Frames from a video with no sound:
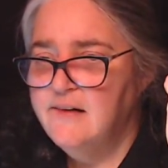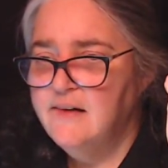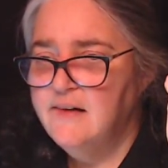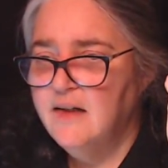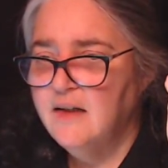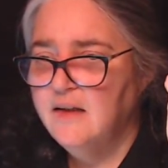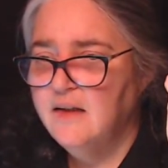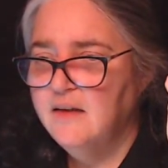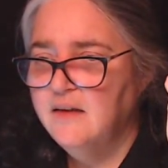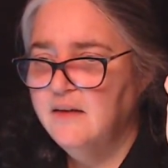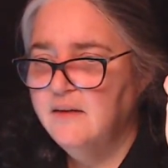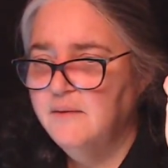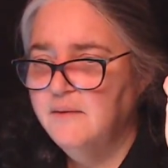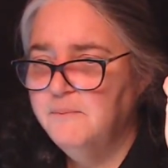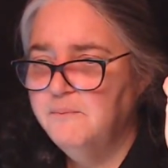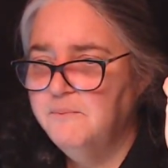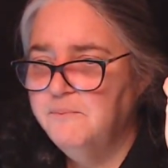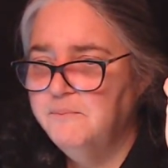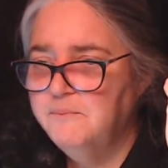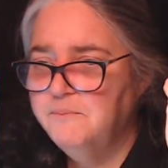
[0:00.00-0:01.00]

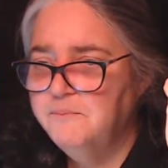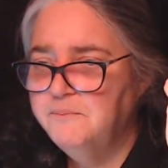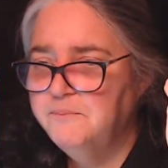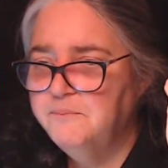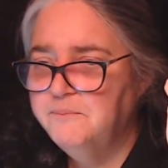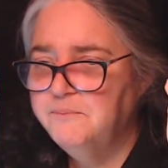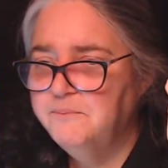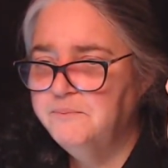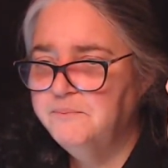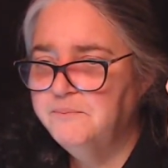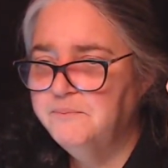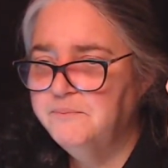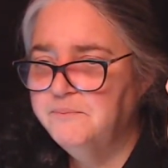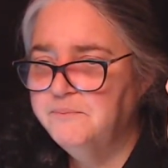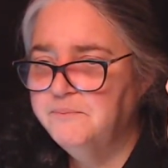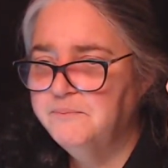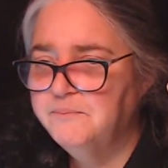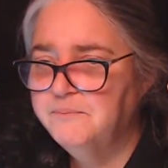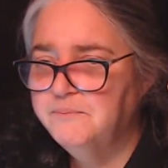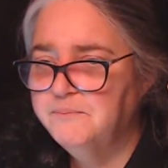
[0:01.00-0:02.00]
Um,
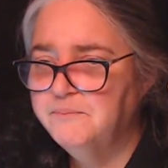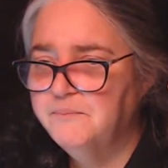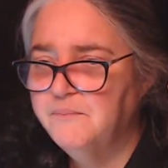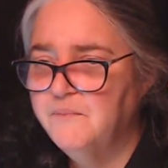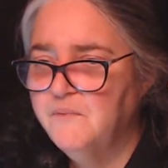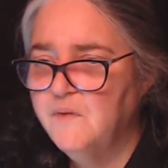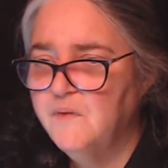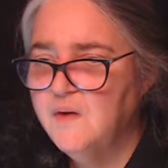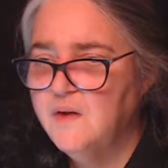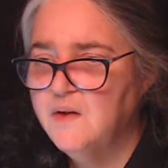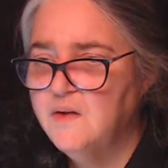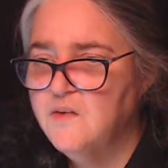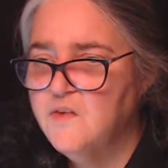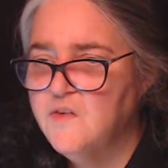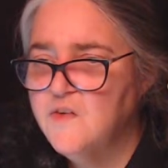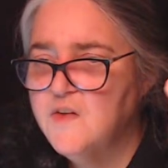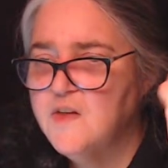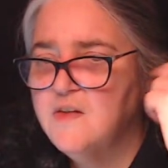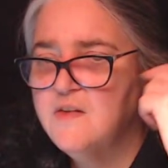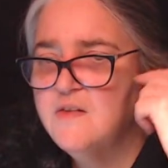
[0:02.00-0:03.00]

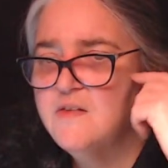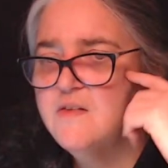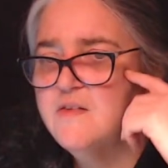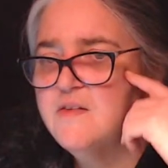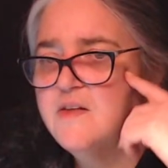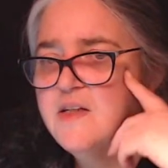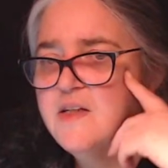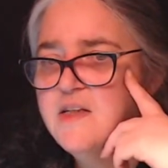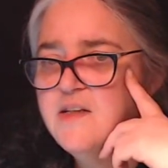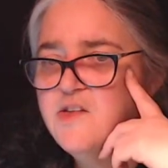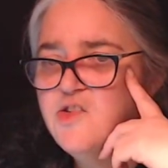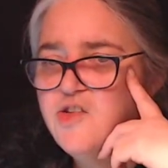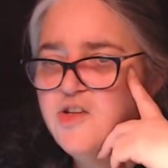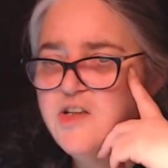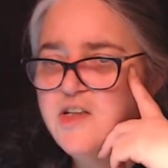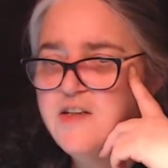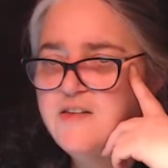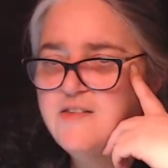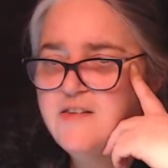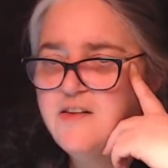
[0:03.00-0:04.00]
Lucy says
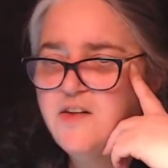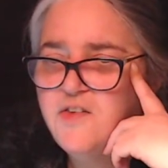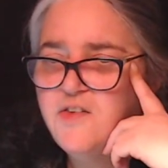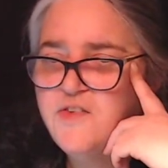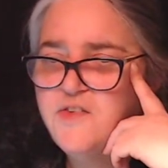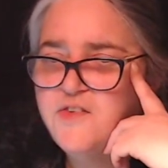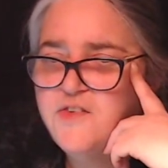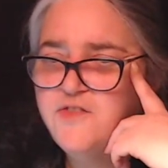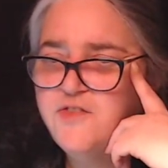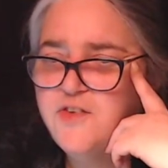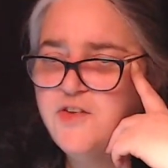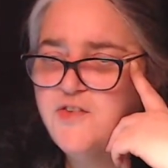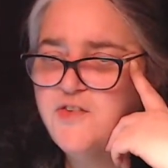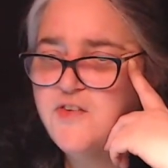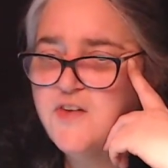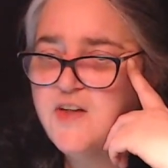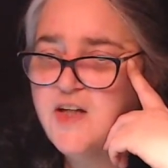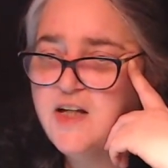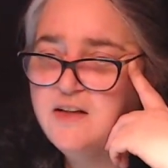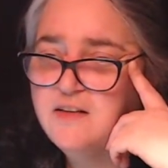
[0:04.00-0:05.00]
she has noticed a few
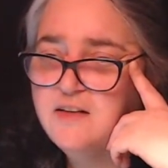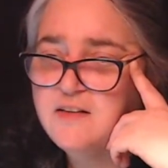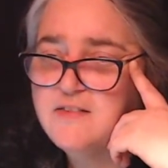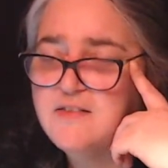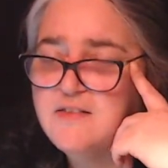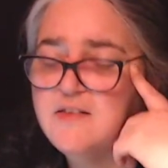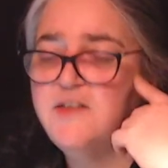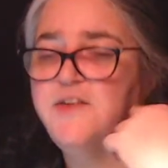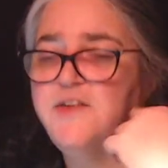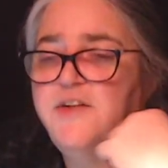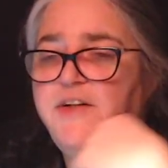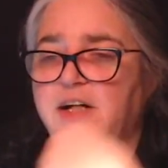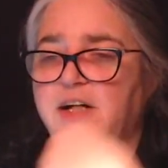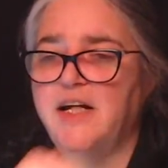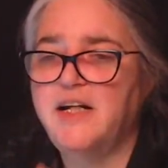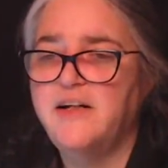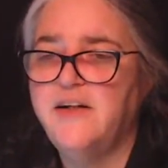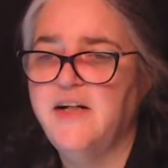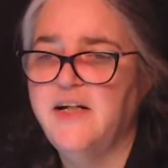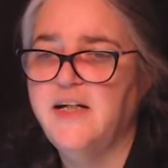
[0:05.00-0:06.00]
skunks in her
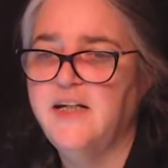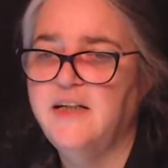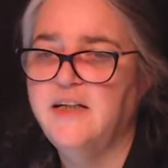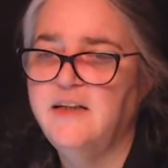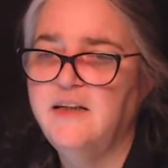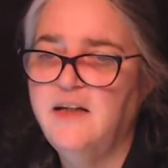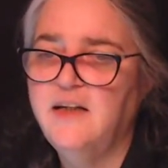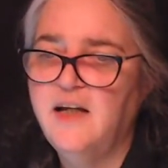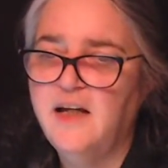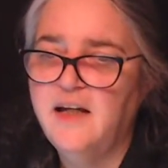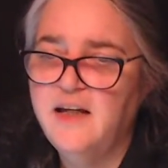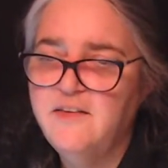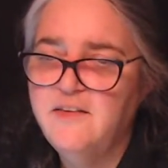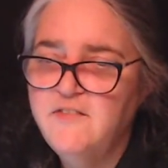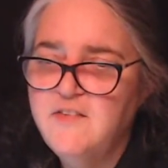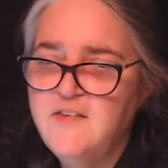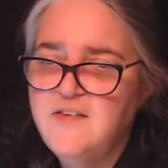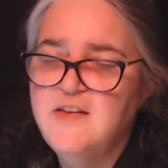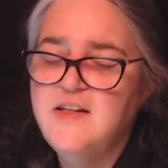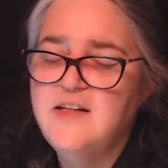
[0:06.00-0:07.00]
area. I
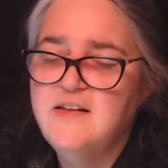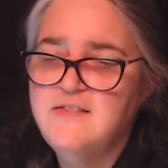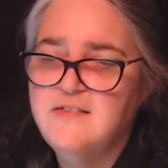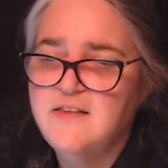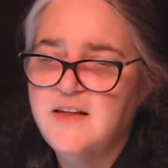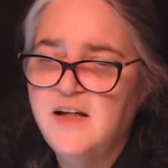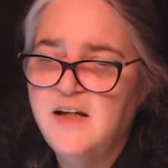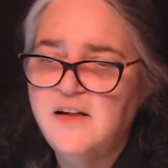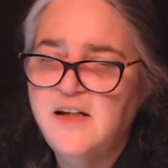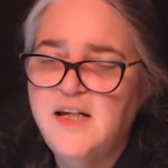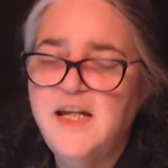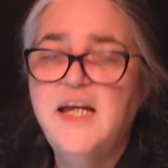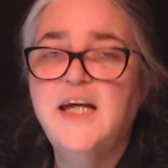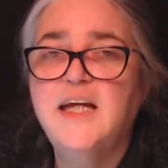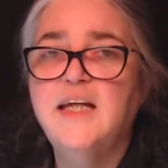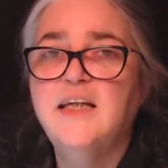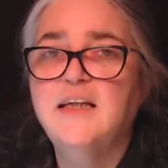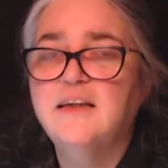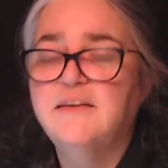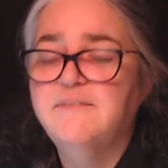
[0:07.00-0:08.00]
haven't seen a skunk
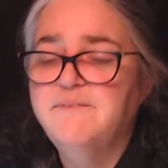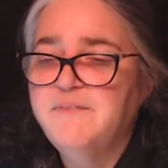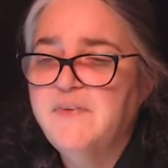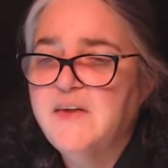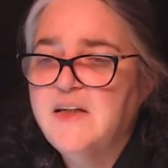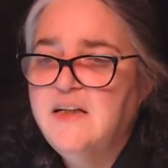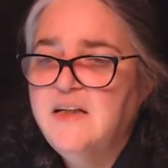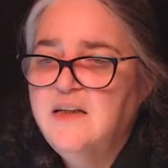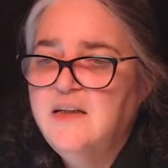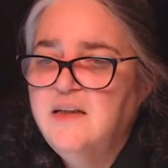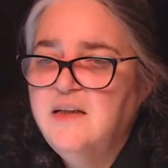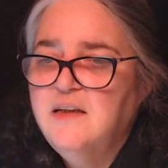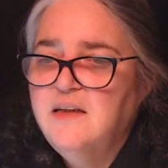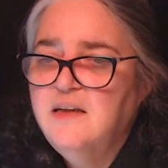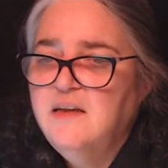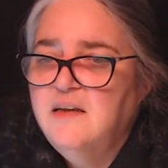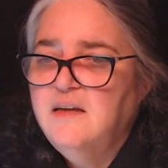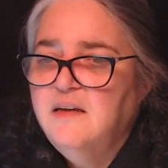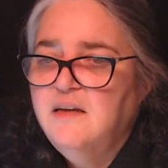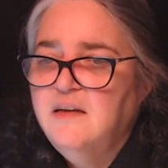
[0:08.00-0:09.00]
yet.
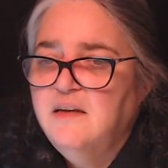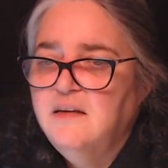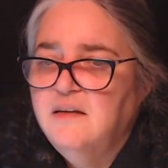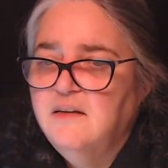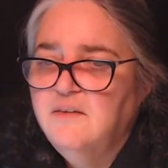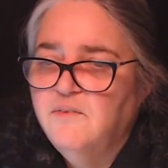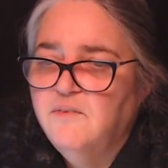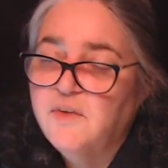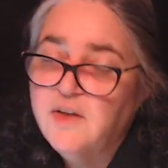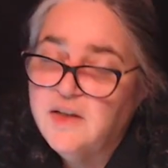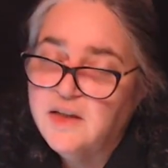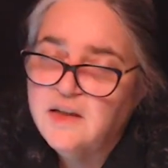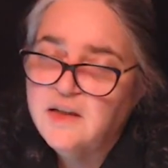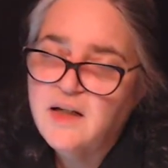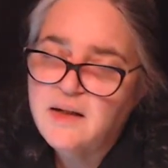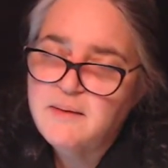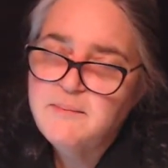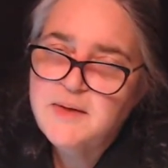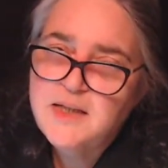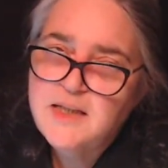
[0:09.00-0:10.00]
Well,
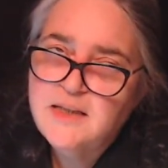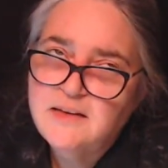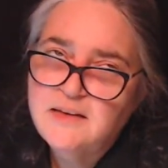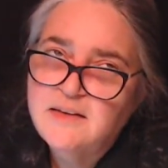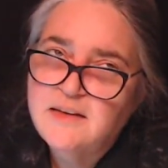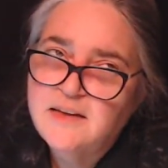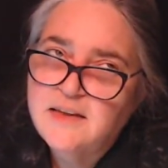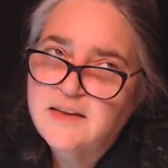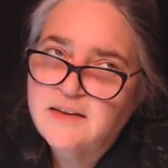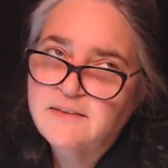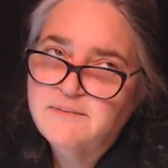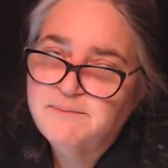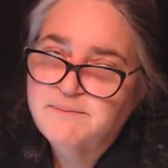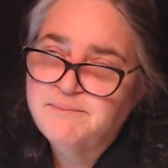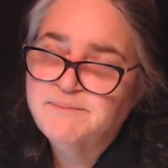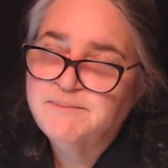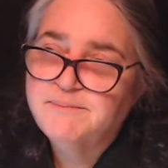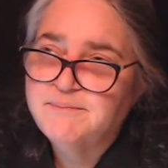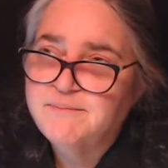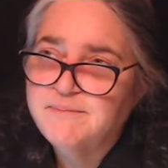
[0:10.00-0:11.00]
I mean, like
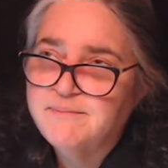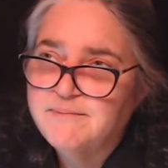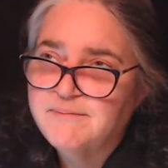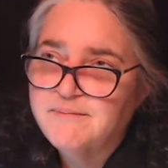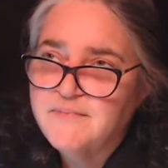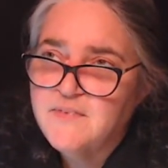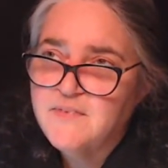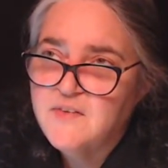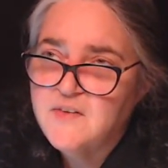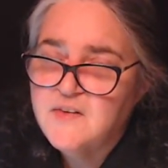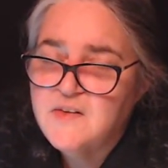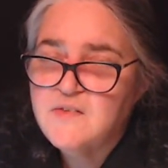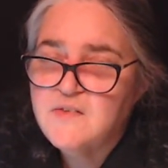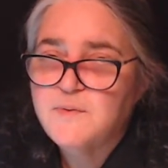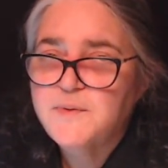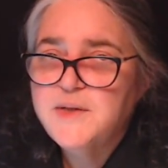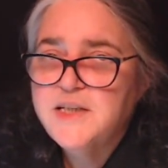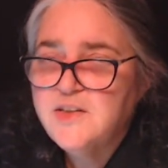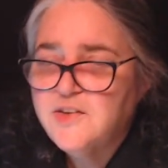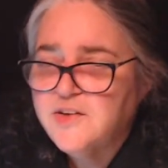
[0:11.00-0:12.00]
since
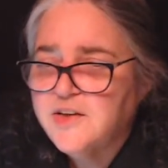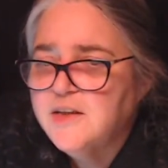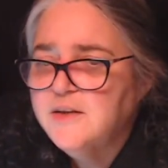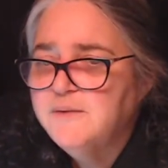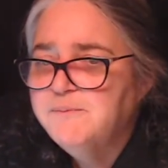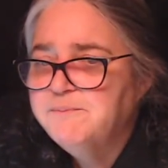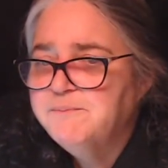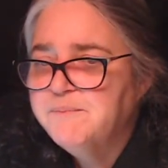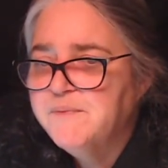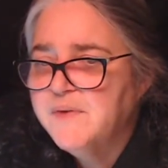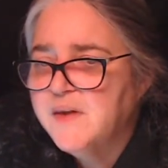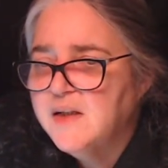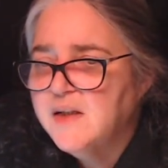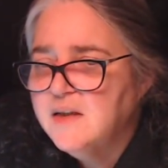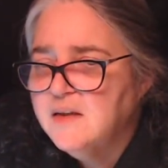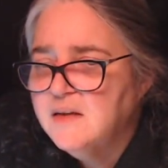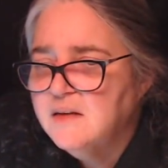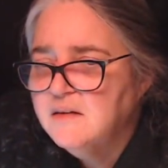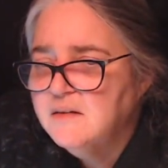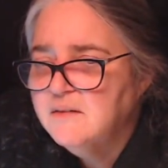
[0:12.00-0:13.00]
winter.
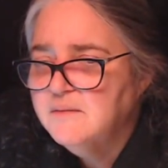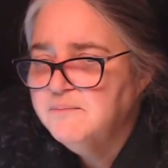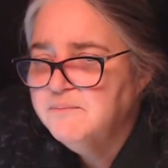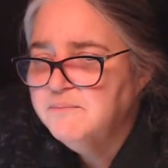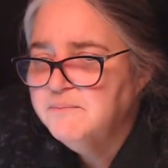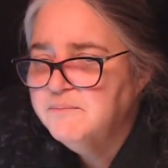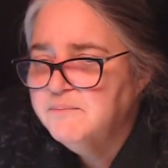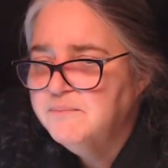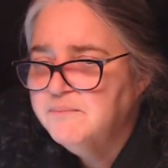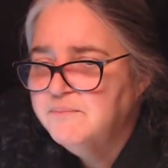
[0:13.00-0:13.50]
Um,